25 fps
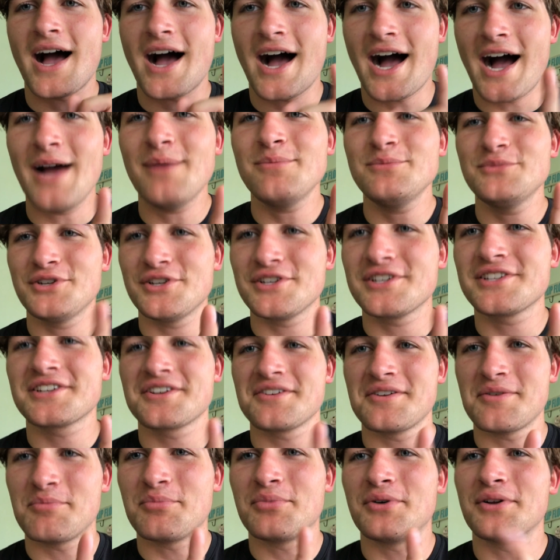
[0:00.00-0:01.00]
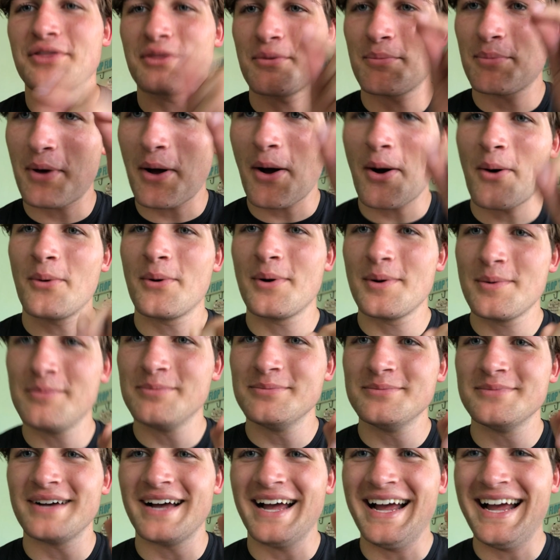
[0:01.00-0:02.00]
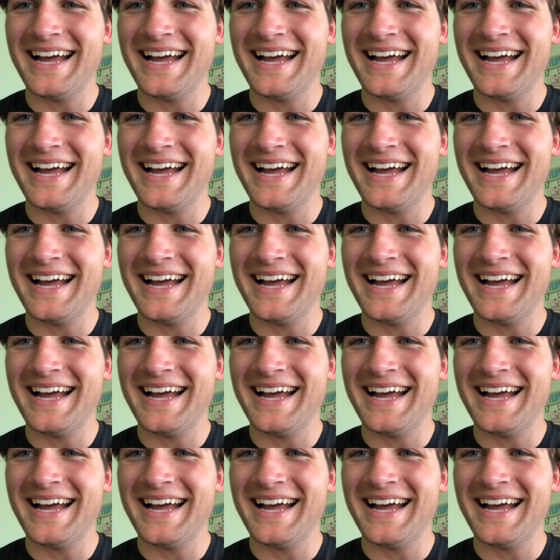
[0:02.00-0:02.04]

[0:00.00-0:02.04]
I'm just gonna put the poem